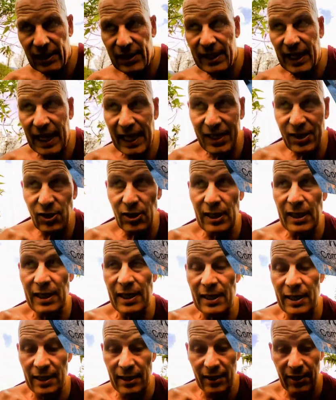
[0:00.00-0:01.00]
this
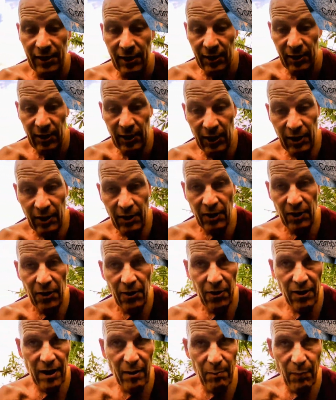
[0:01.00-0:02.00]
galaxy,
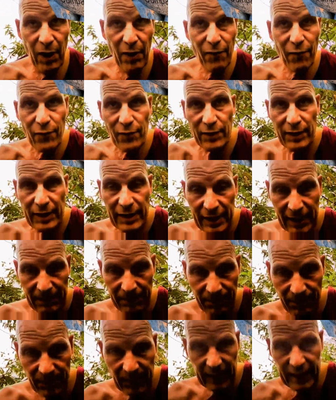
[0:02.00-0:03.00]
or above
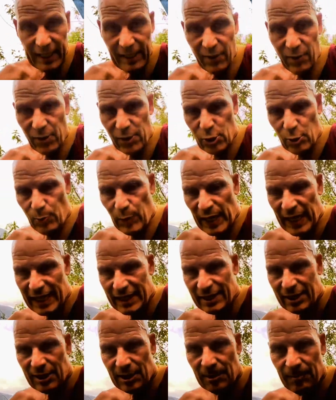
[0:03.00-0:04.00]
in all
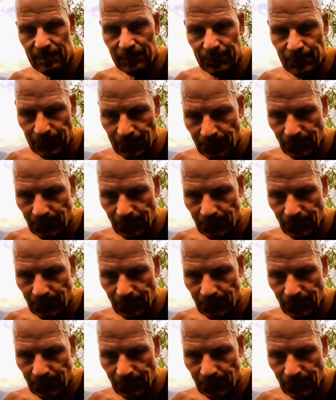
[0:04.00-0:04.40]
space,